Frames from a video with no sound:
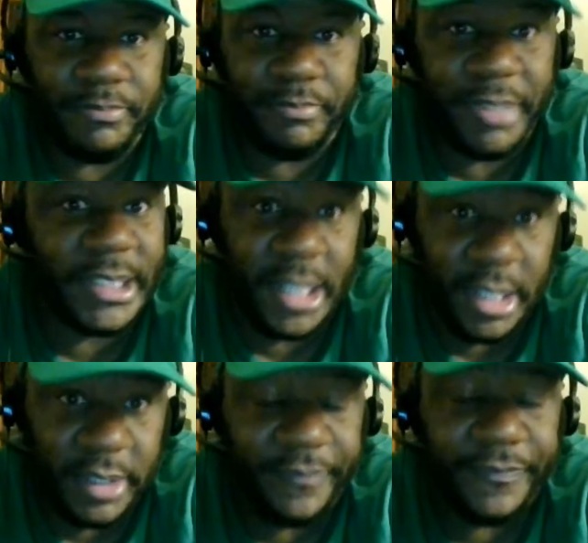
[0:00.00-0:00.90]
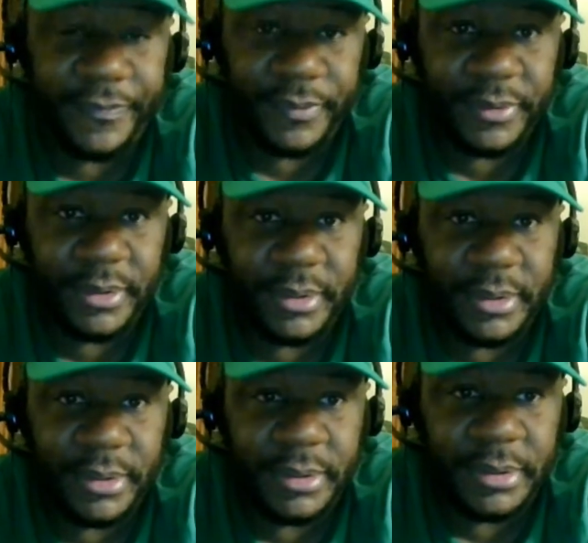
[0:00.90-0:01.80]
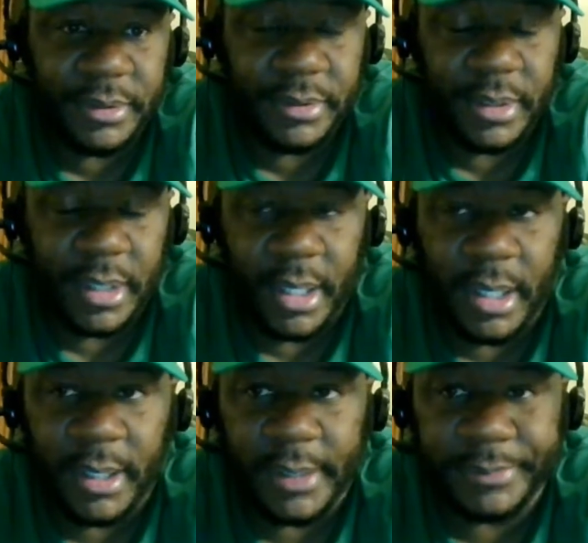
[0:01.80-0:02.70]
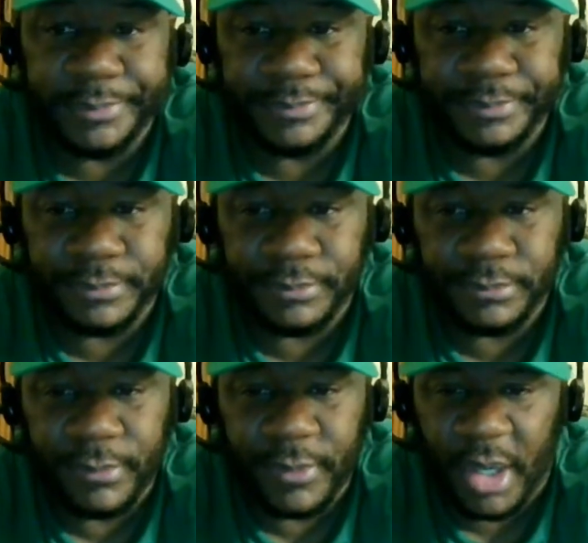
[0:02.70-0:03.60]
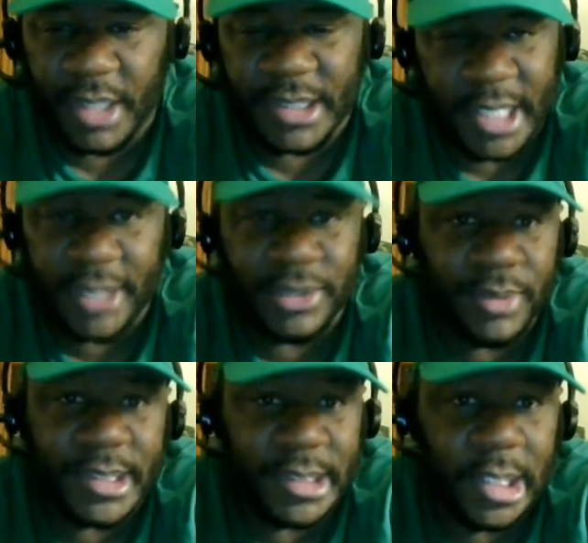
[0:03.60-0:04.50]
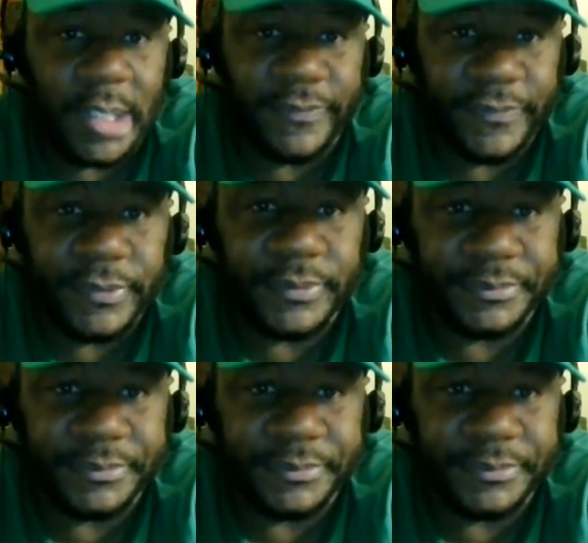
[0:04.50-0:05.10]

be tough. Um, our schedule is tough.